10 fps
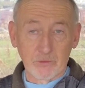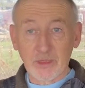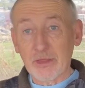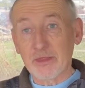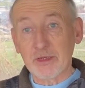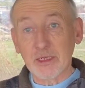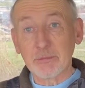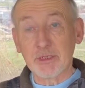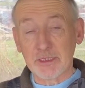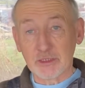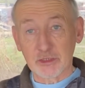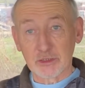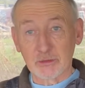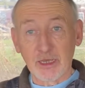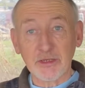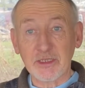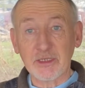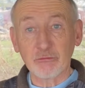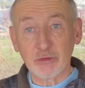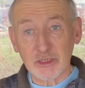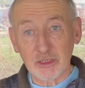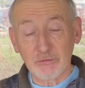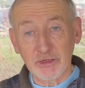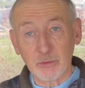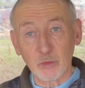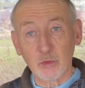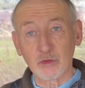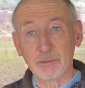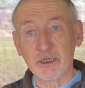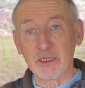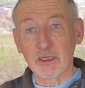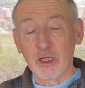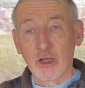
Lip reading: That then eliminates any risk of any water being